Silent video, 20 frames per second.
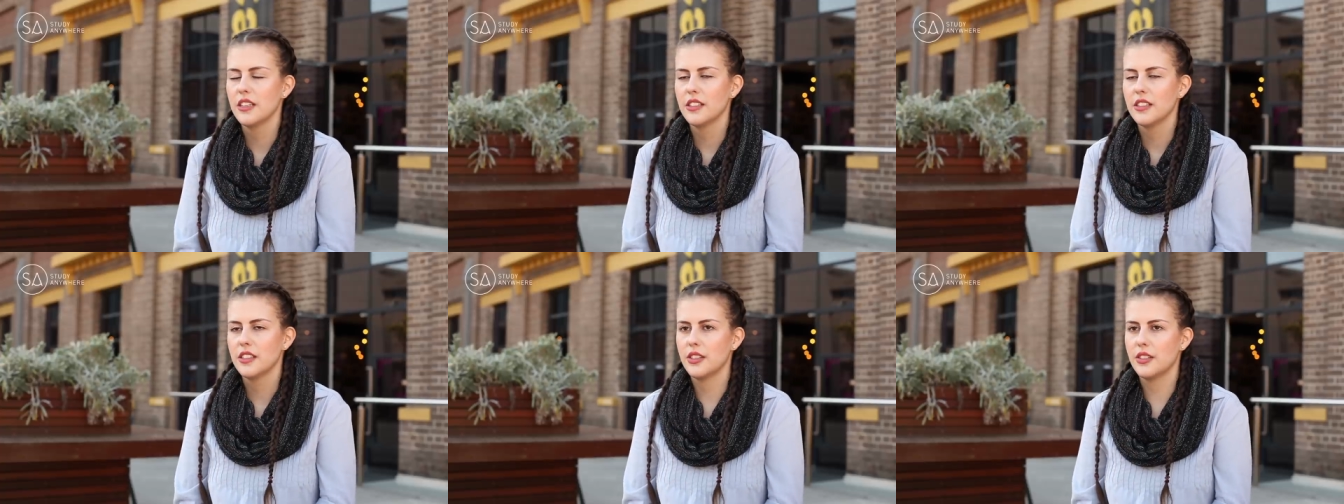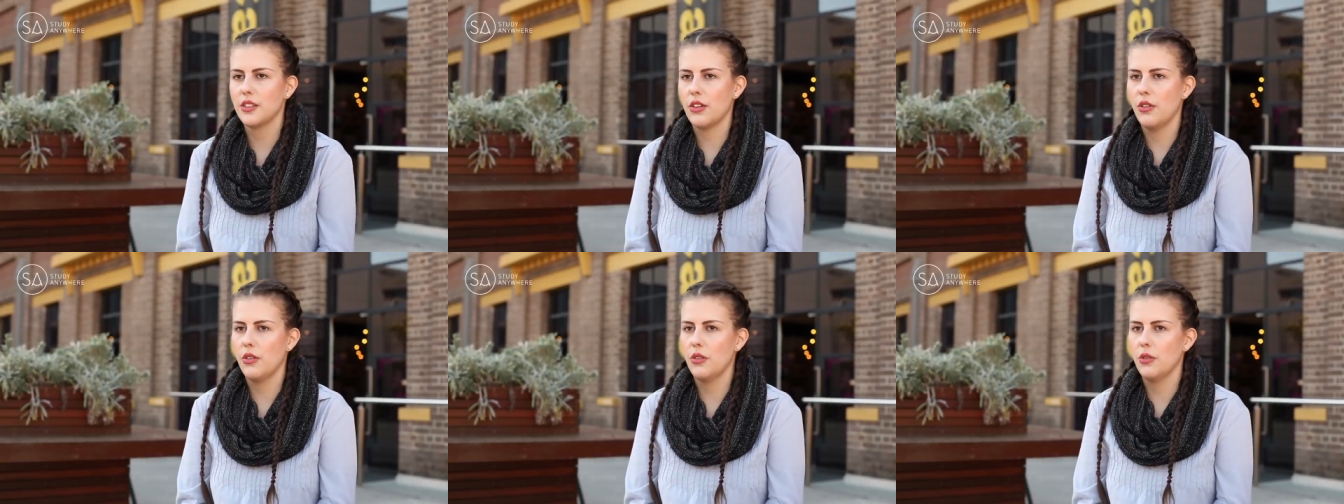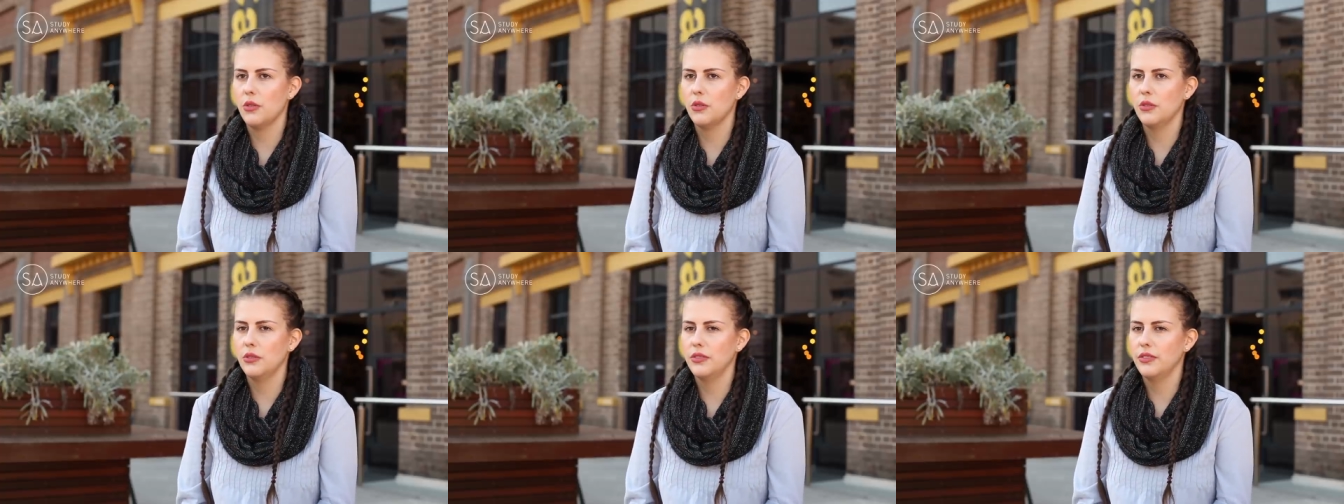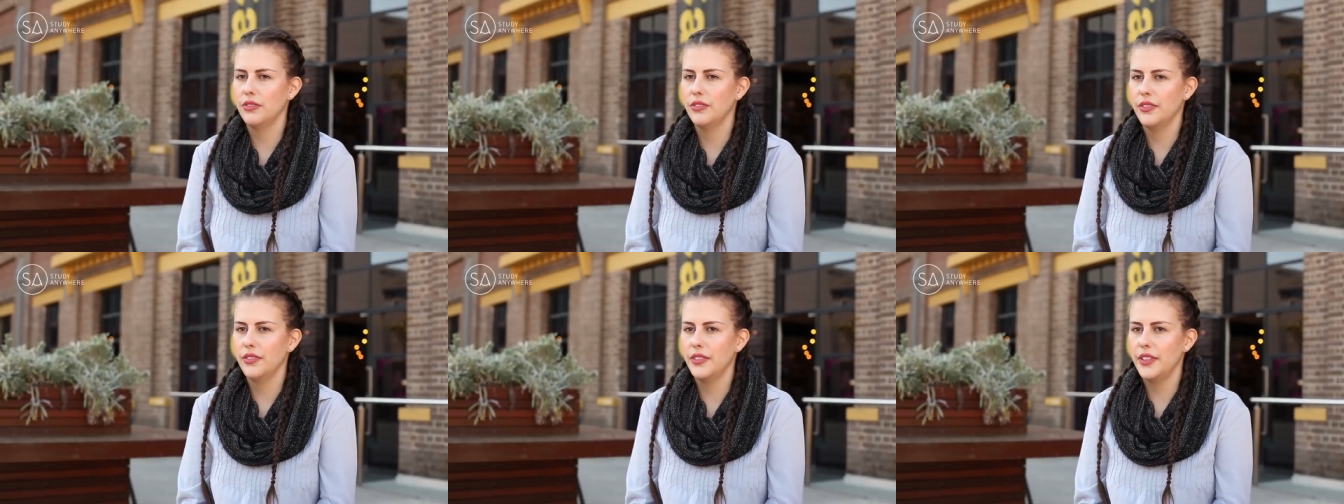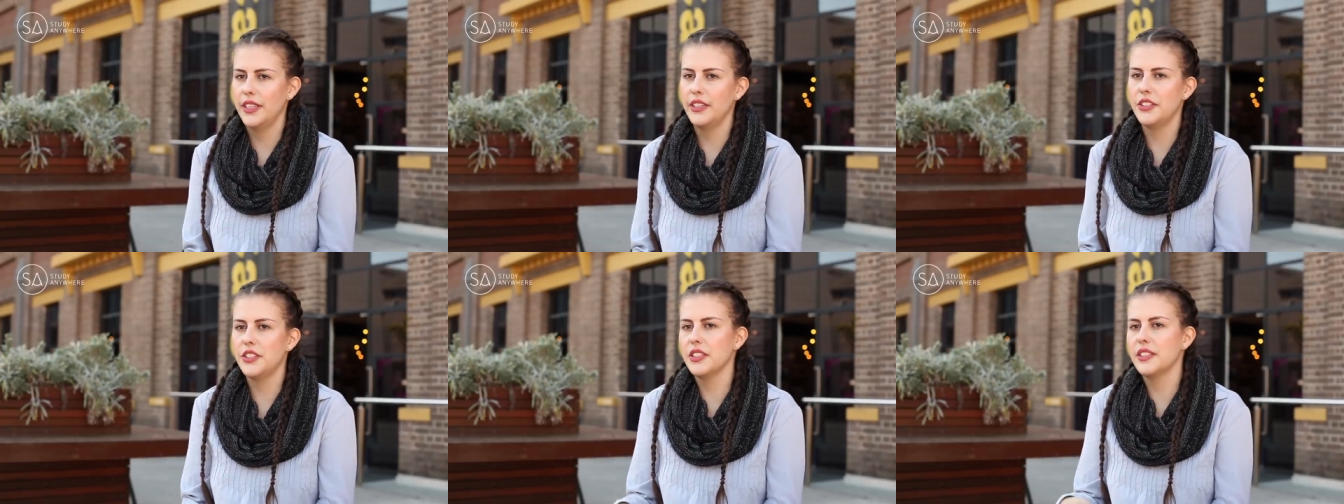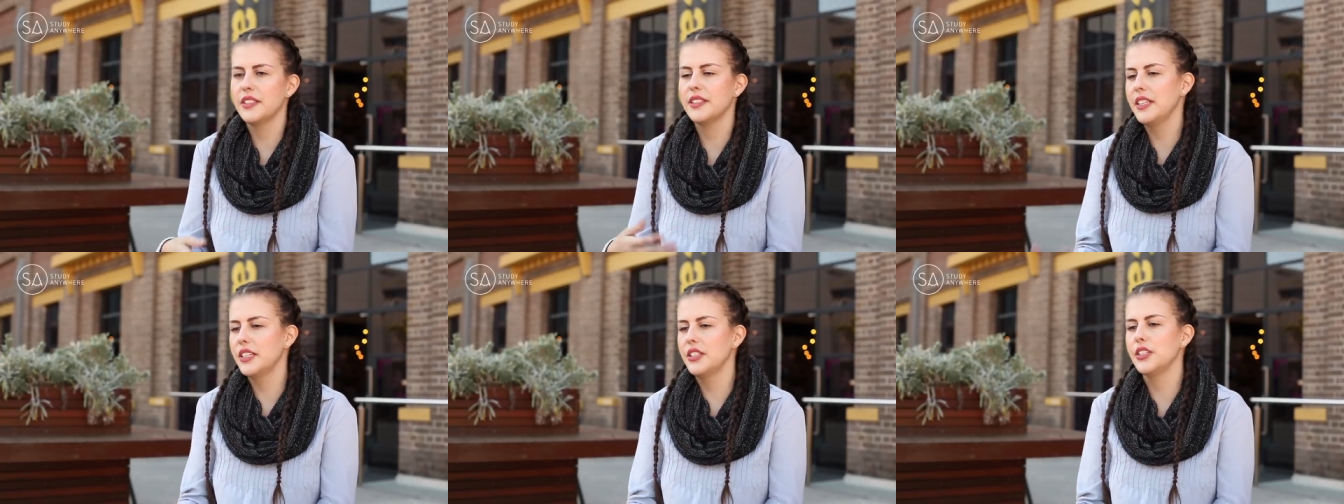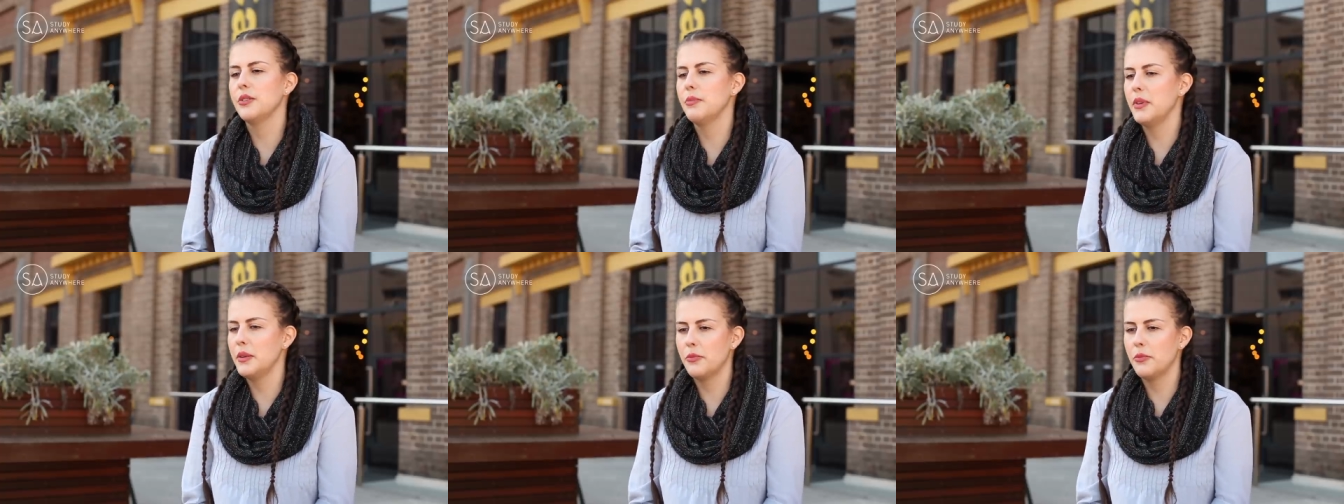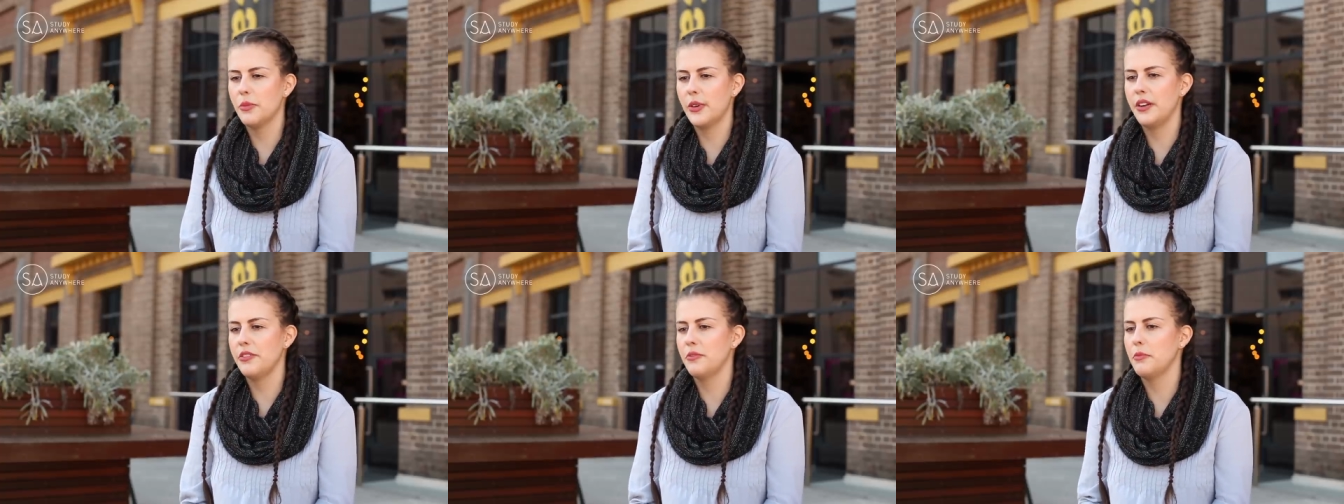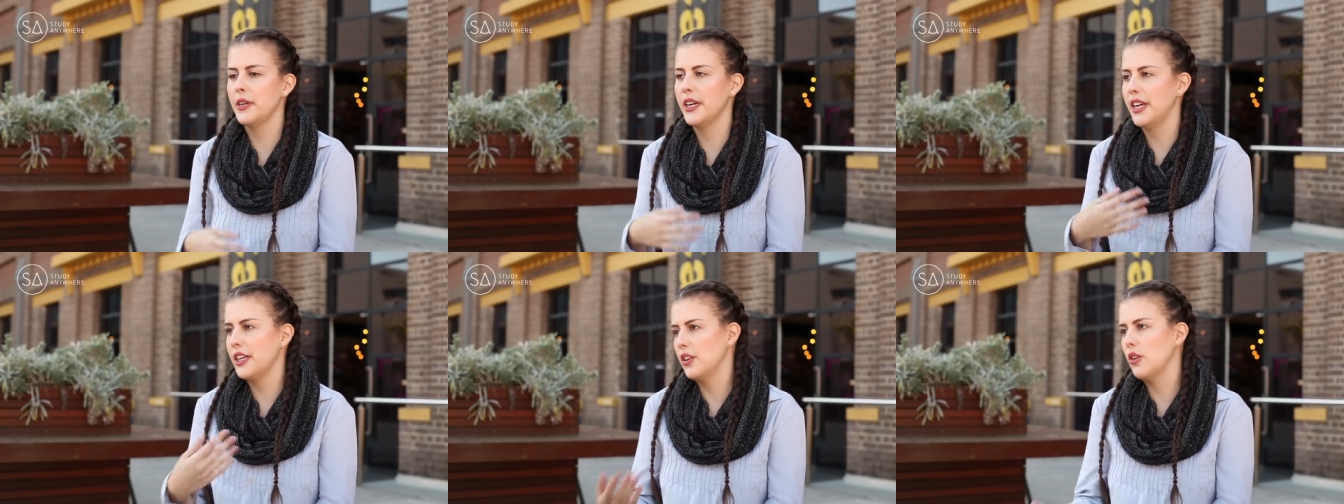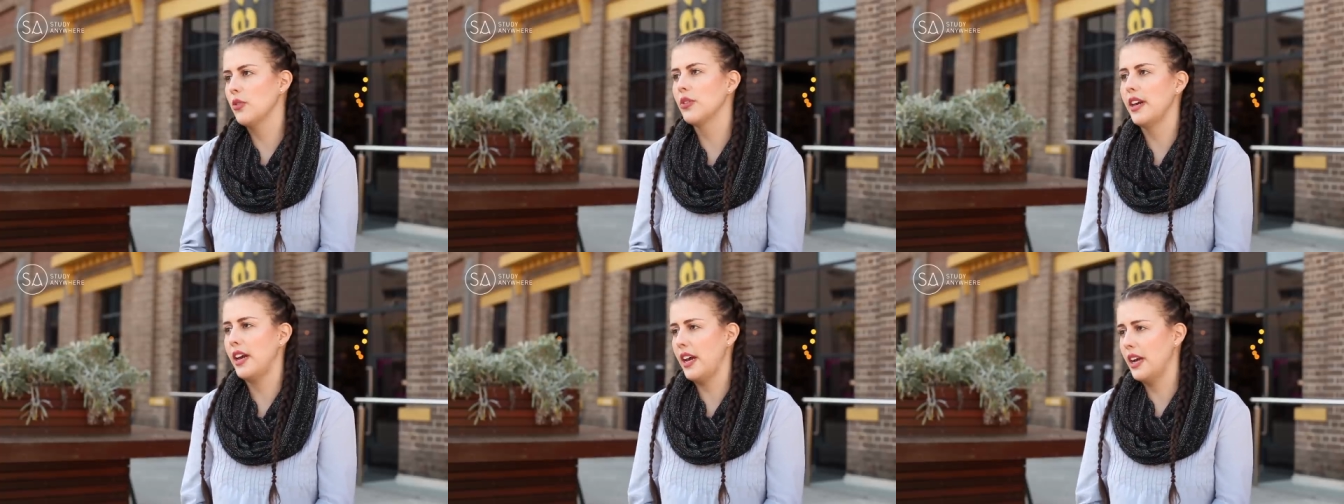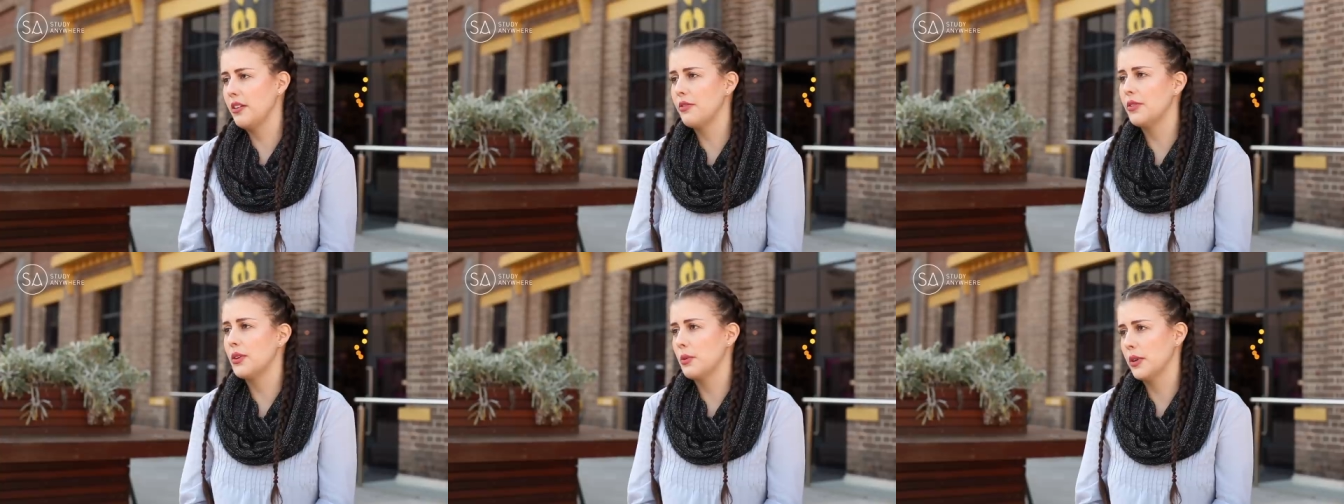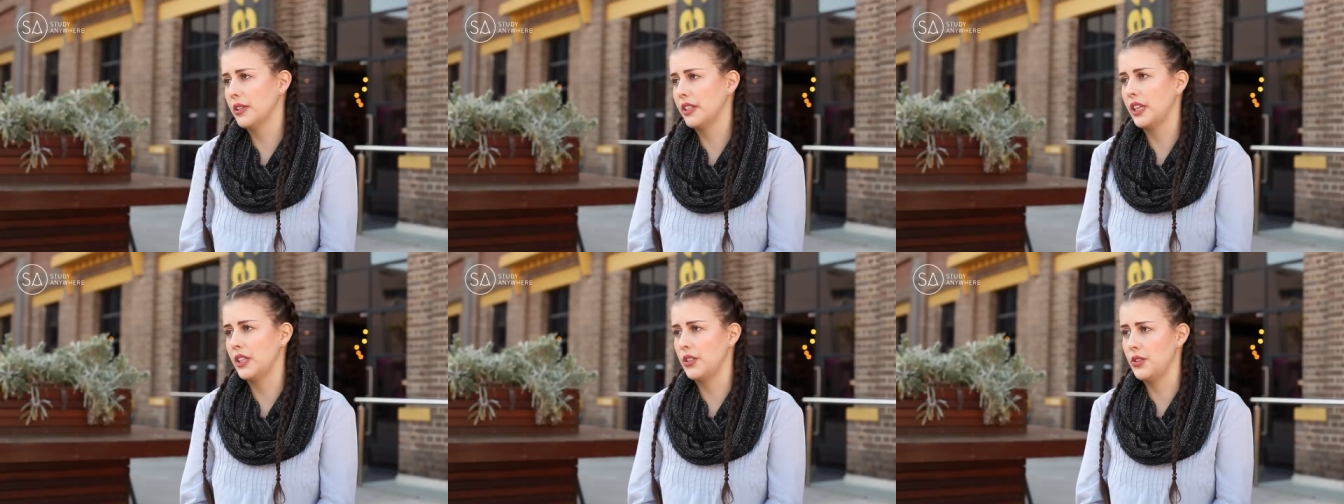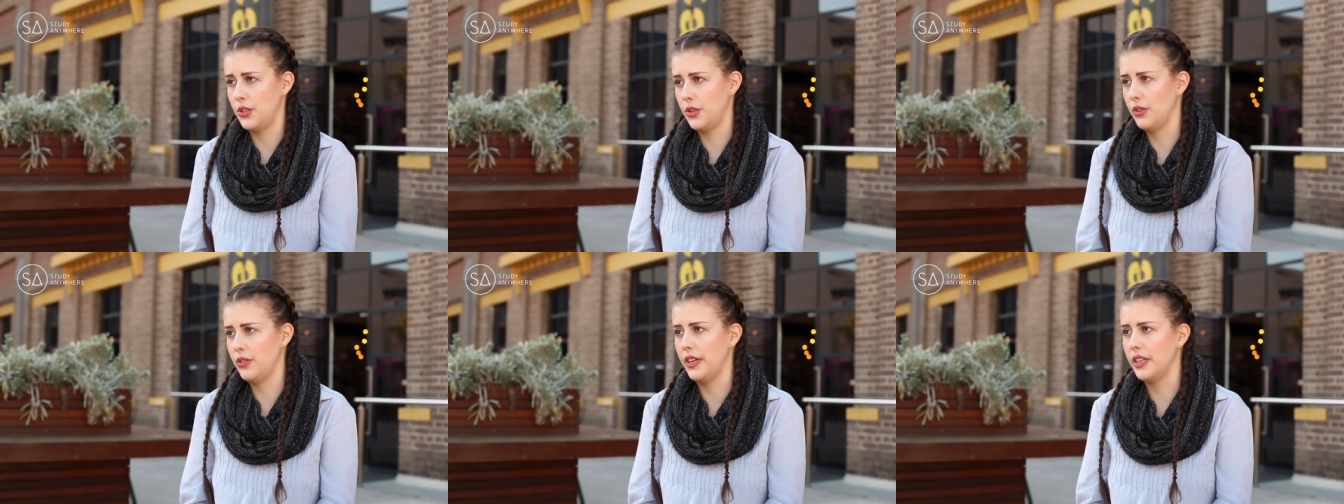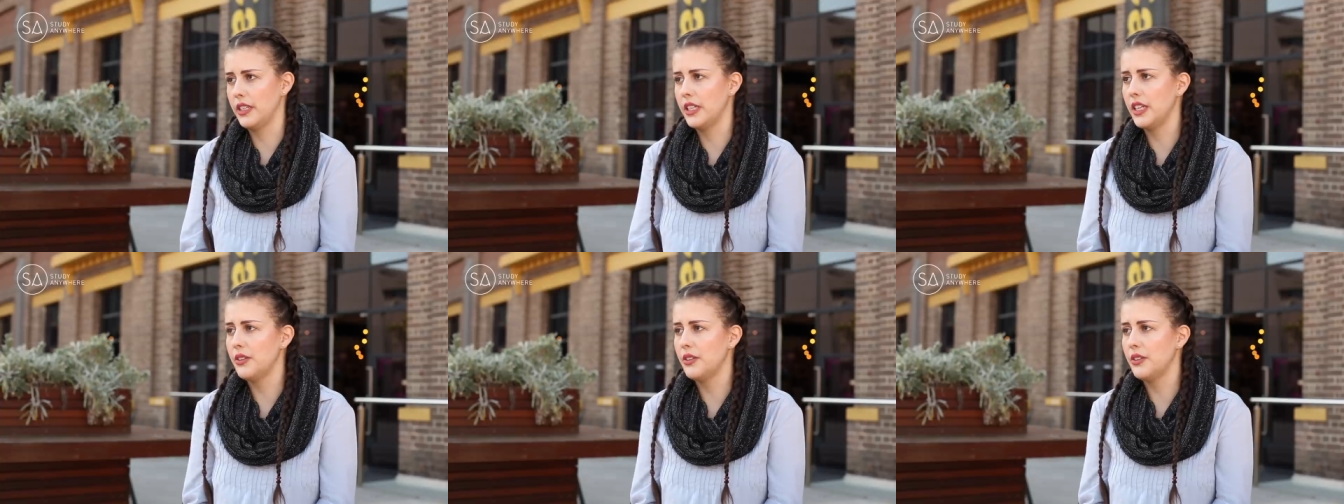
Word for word: So you just need to be brave, but I know that everyone can do it.